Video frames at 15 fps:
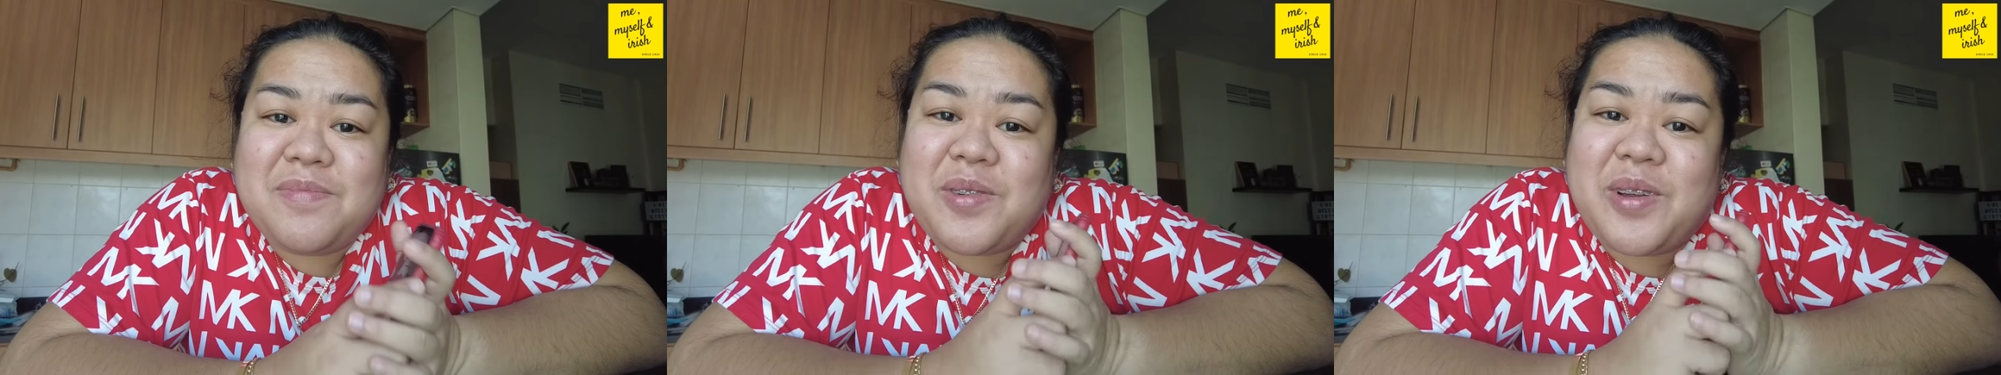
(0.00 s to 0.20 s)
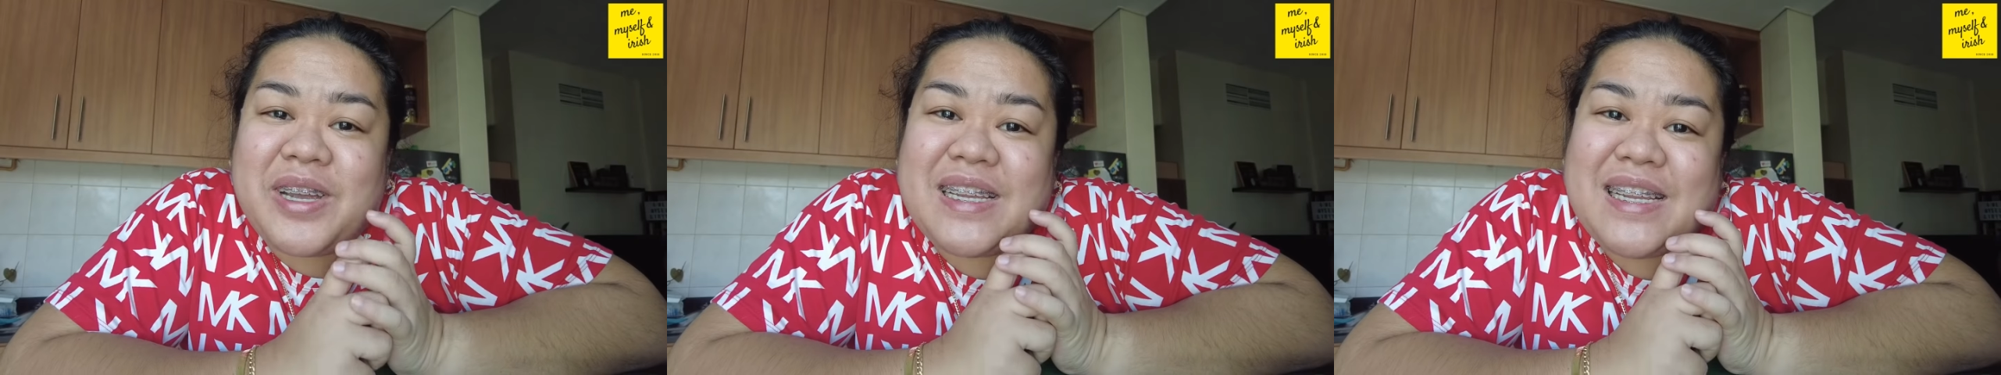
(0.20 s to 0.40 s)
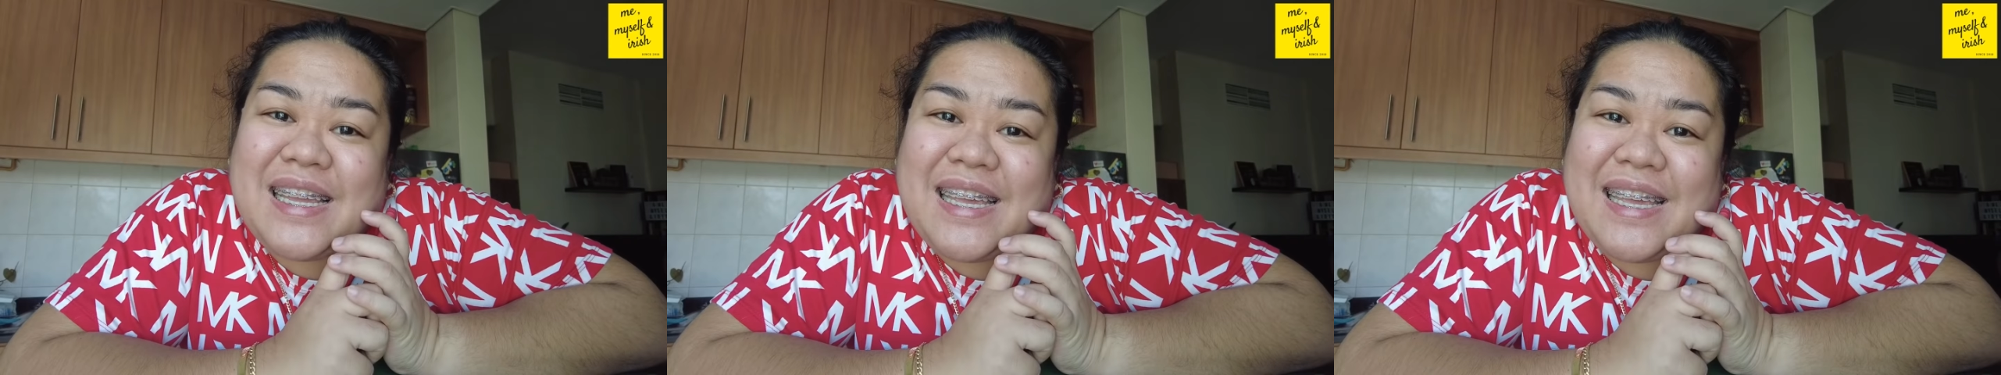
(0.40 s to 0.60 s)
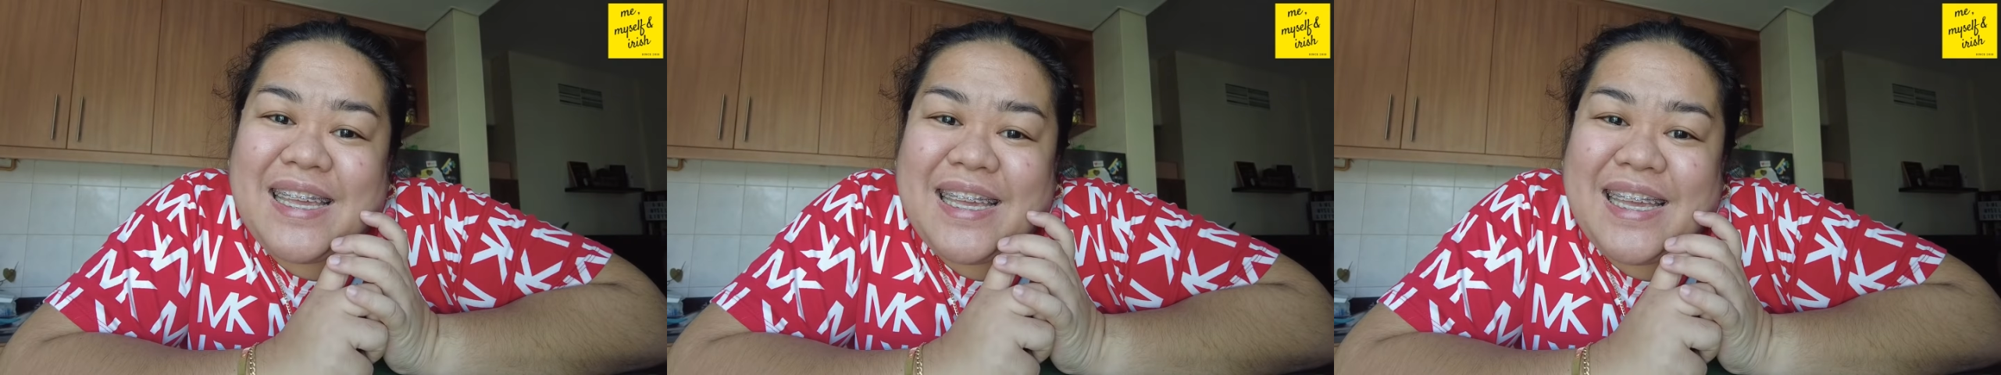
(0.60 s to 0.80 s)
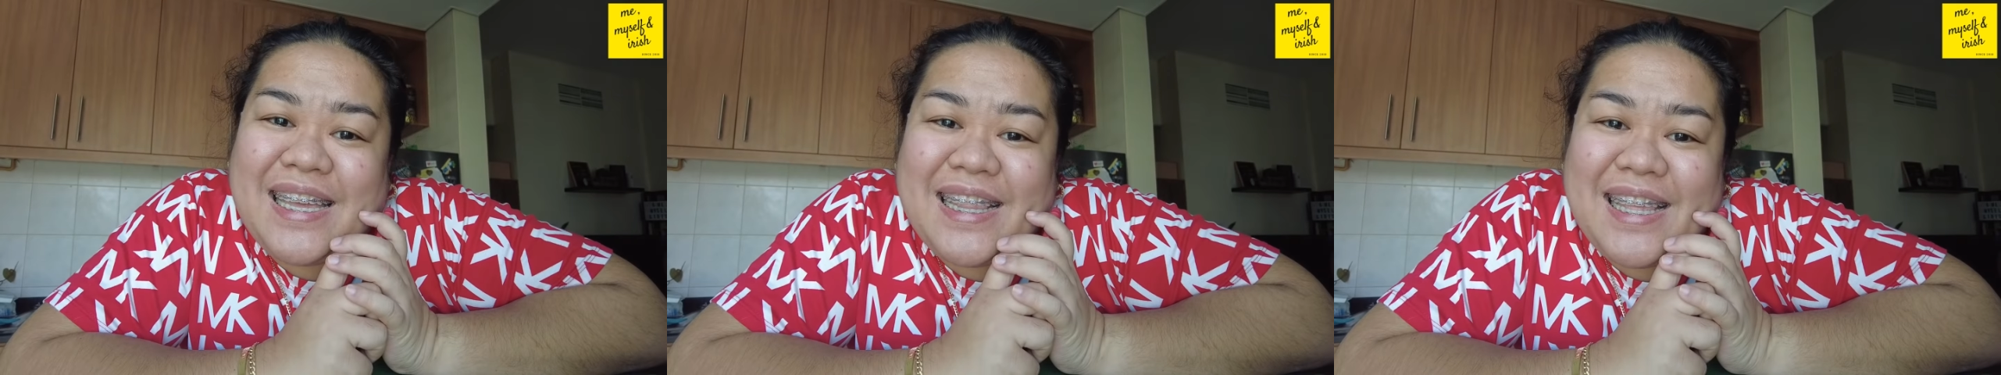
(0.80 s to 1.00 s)

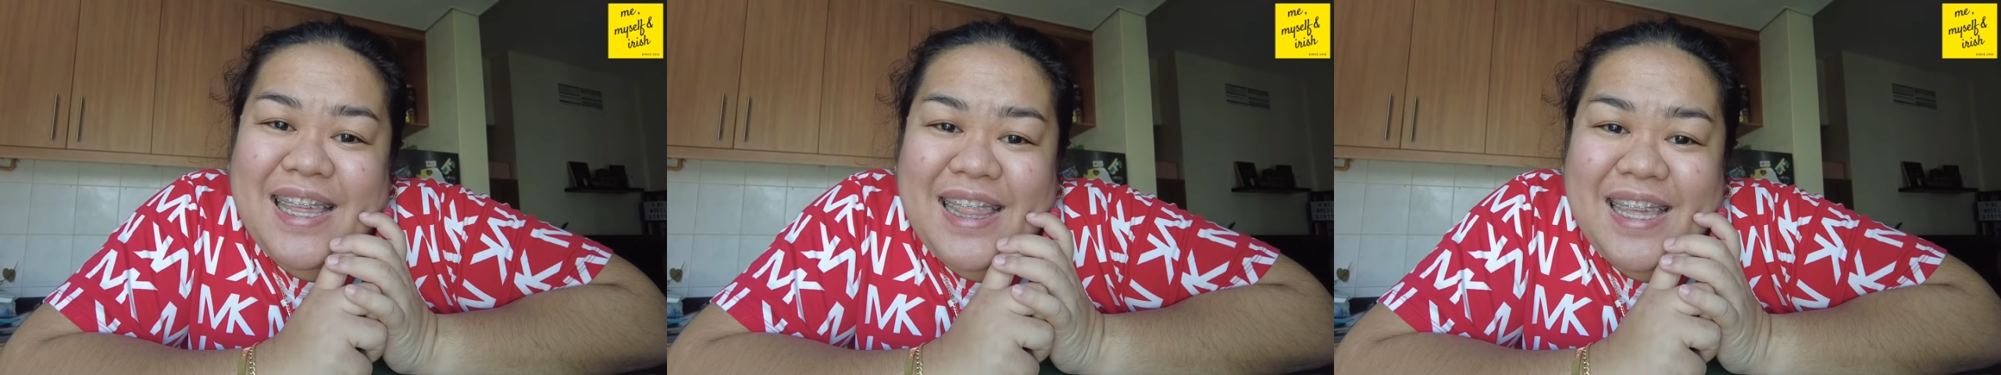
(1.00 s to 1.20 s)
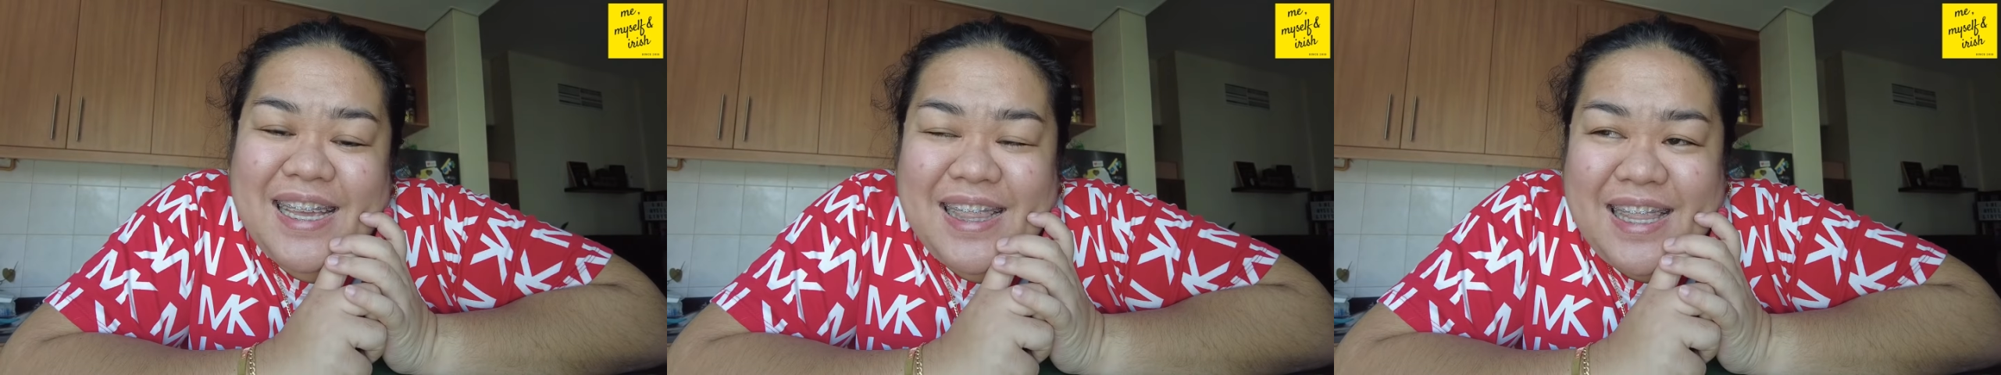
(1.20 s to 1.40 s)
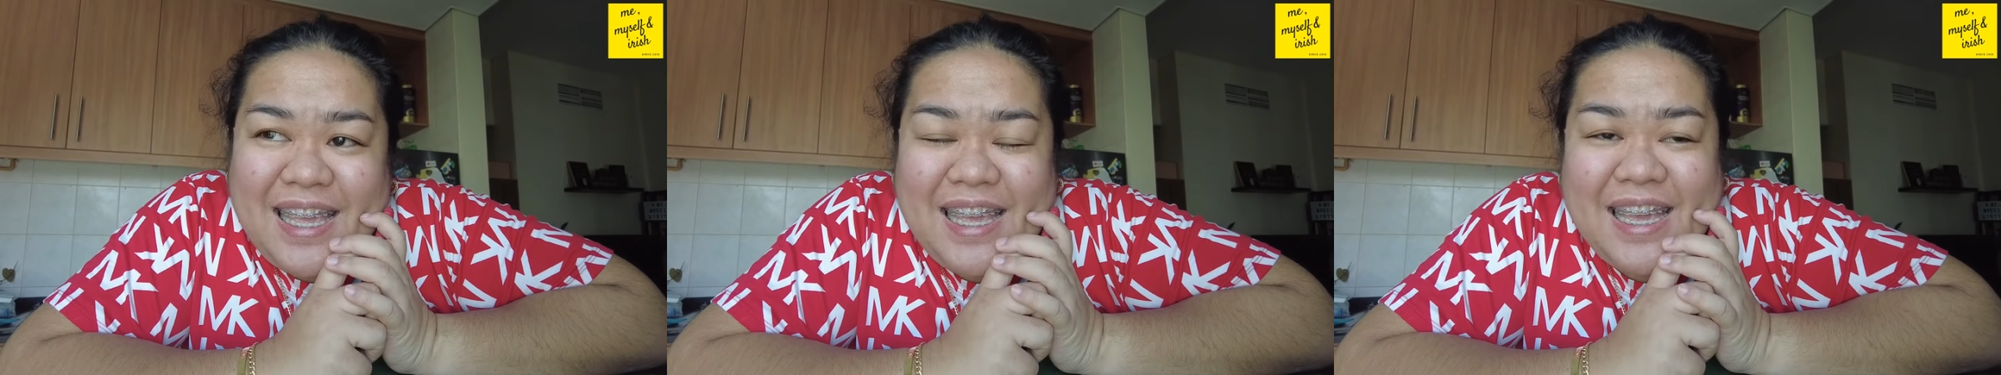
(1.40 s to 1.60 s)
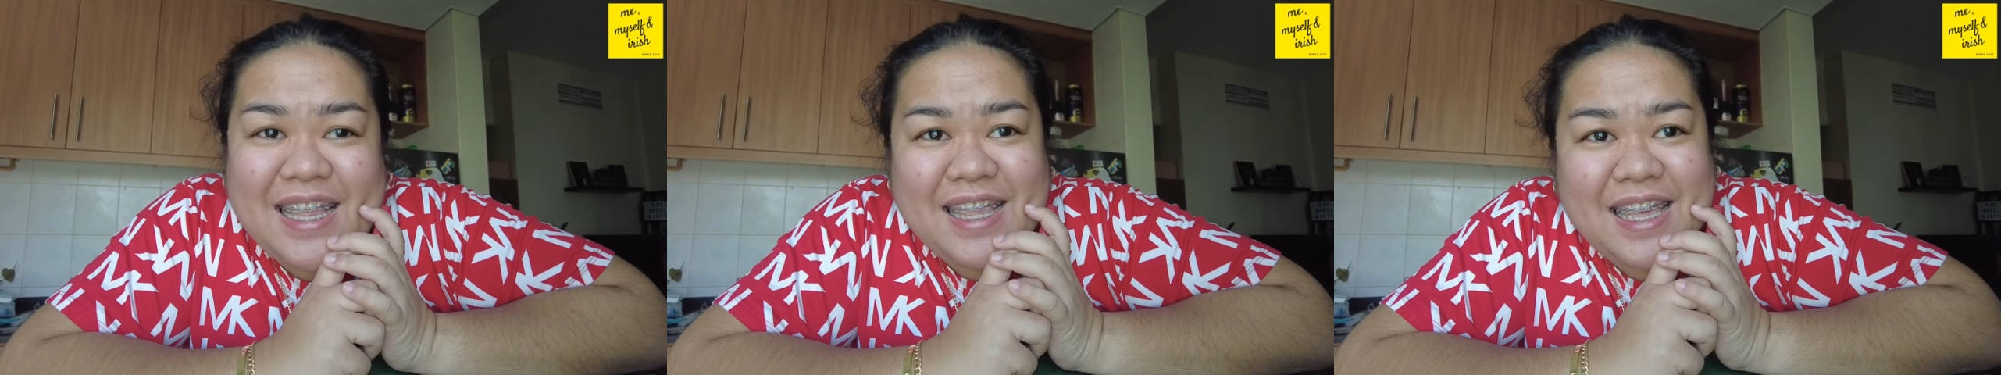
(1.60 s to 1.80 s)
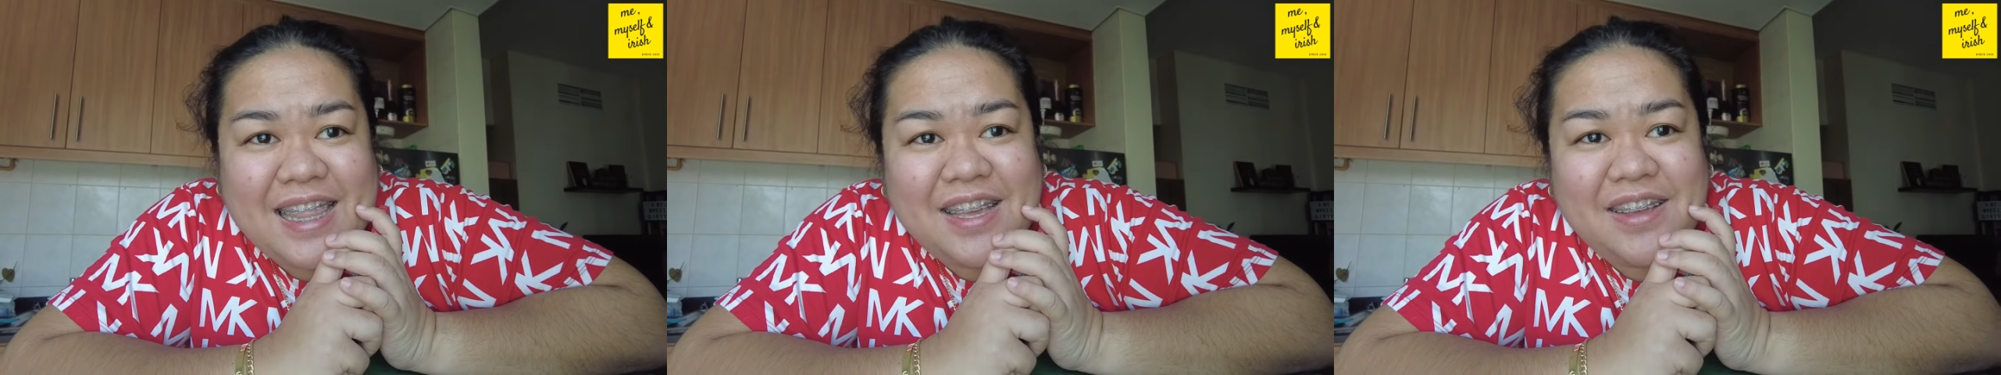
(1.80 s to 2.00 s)
morning. Another day,
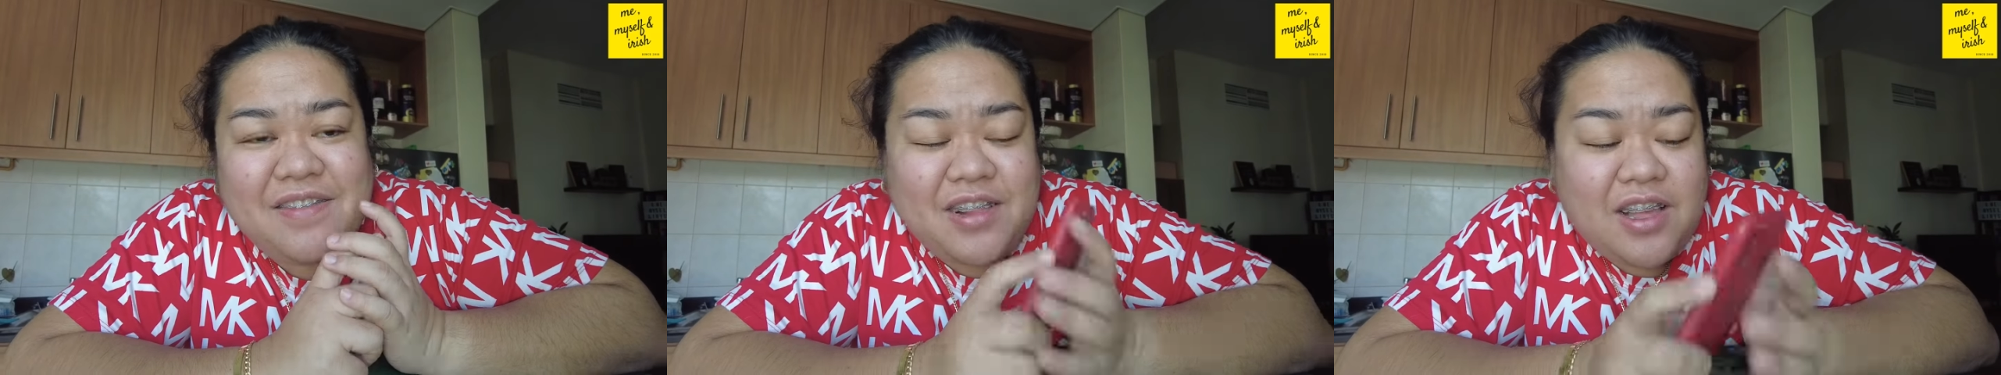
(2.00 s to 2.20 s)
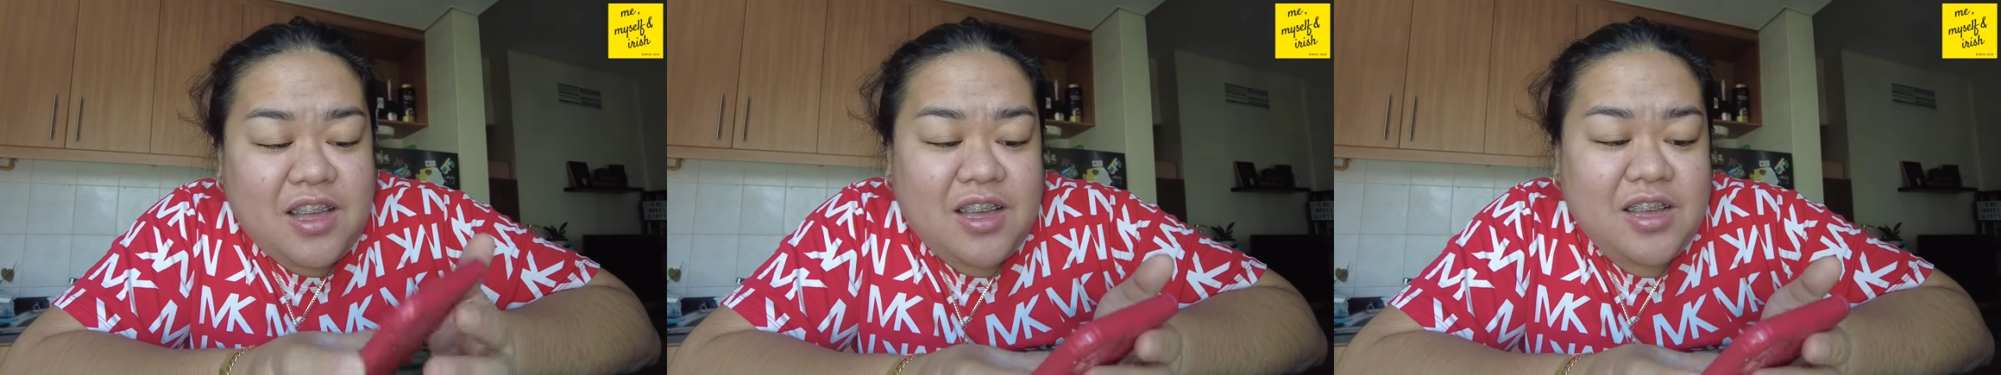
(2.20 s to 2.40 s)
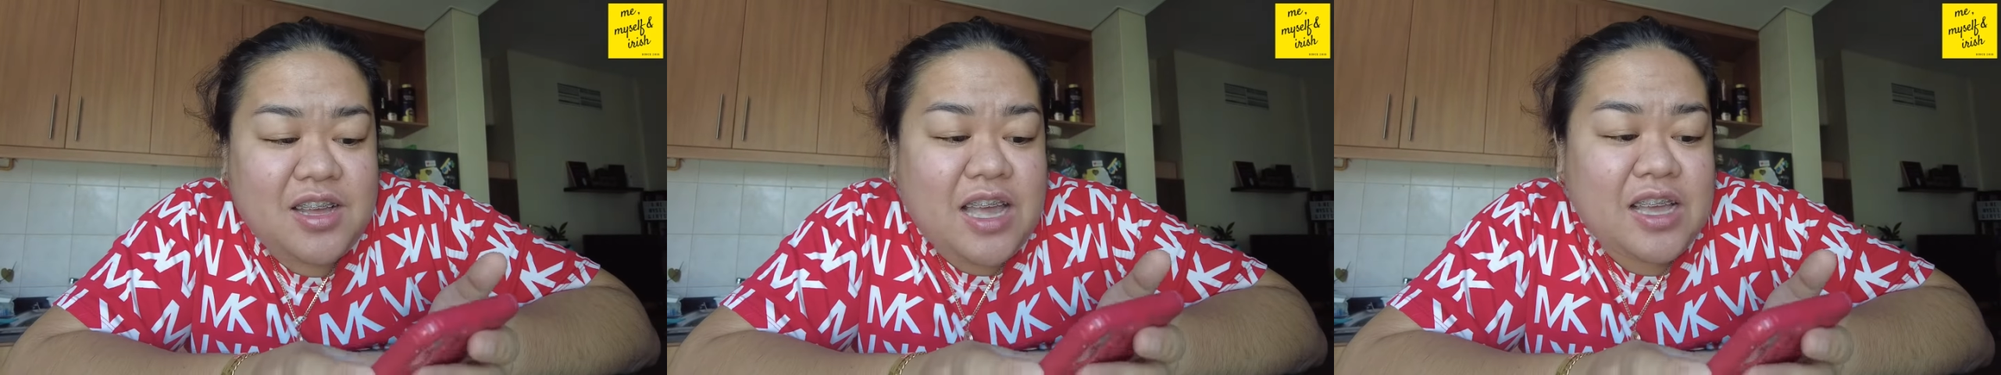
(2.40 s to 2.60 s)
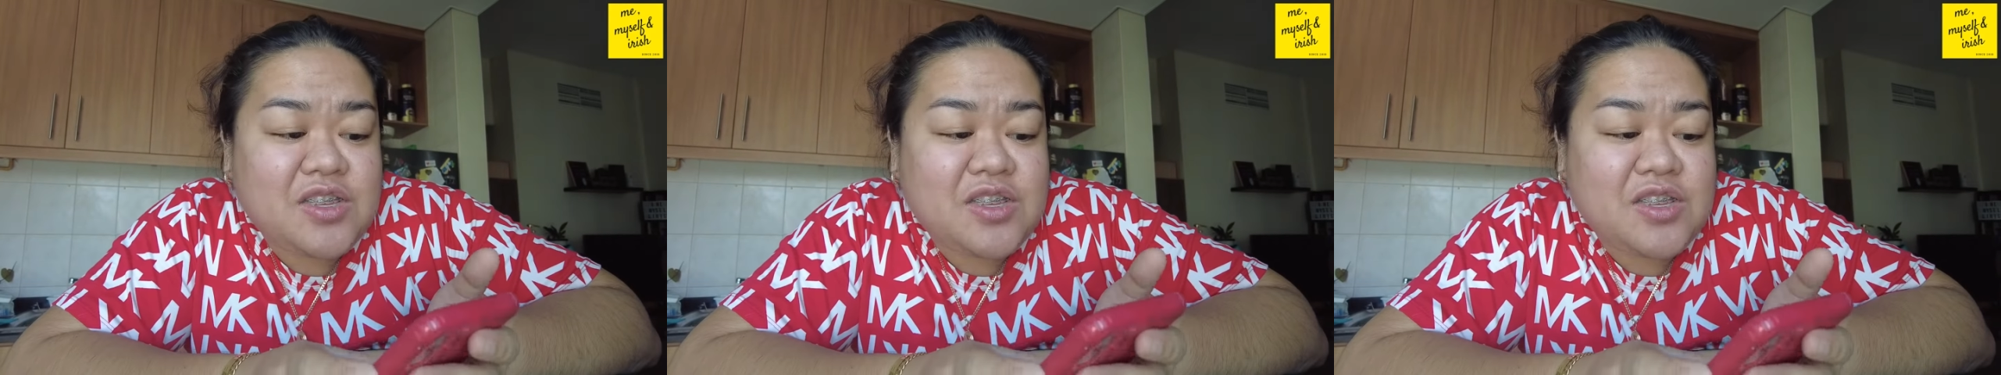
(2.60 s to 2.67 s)
another vlog.